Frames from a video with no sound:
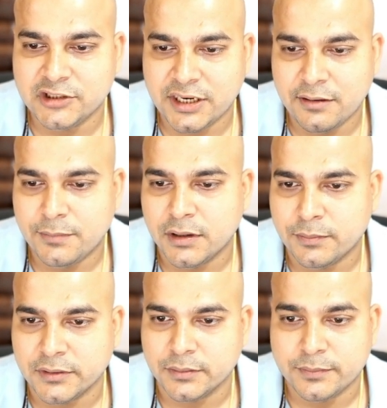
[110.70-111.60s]
general
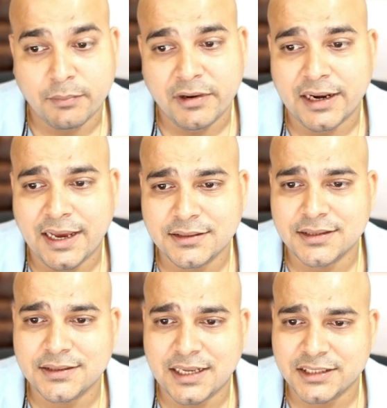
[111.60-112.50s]
purpose public
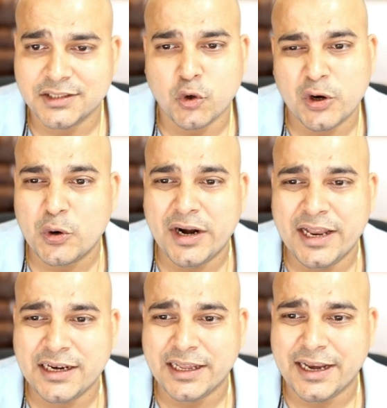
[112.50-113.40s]
license i'll just go, go
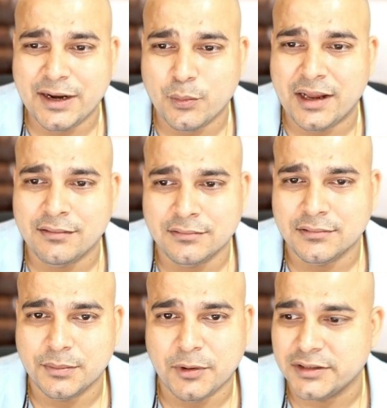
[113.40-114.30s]
ahead and create
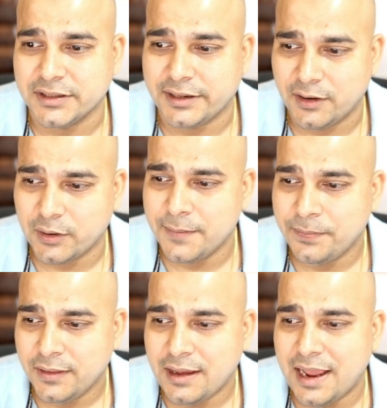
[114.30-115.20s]
one repository okay
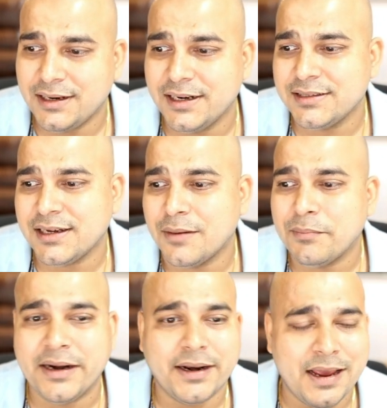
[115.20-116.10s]
and it is a
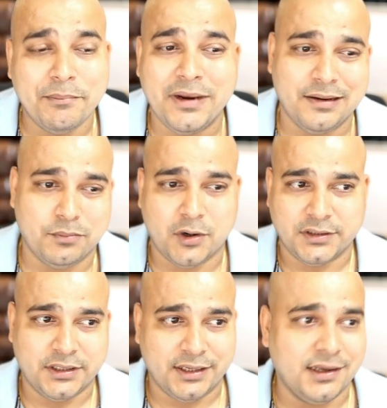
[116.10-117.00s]
complete empty
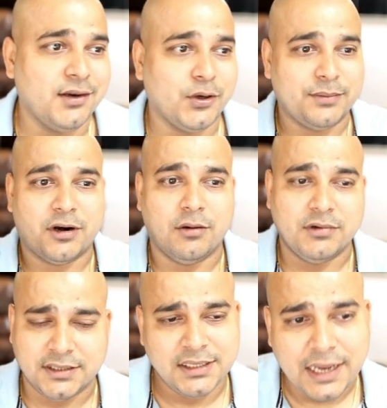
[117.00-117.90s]
repository here you can
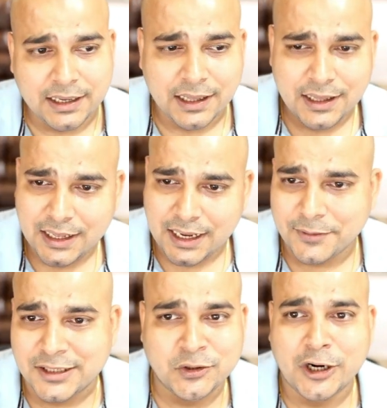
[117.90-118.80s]
probably see that
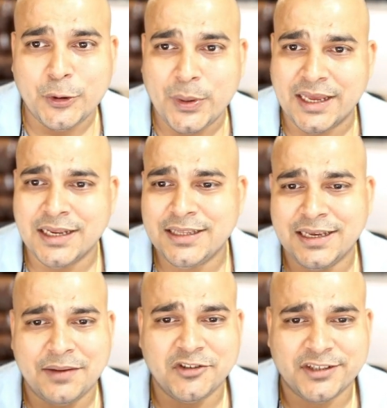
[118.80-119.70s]
and that's not doing
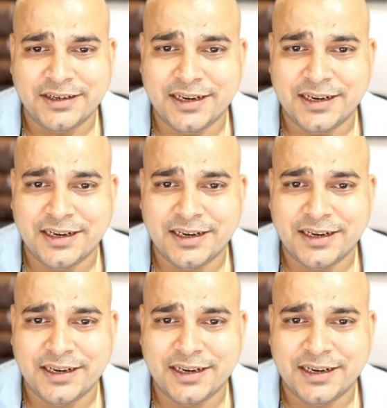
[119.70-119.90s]
anything i've just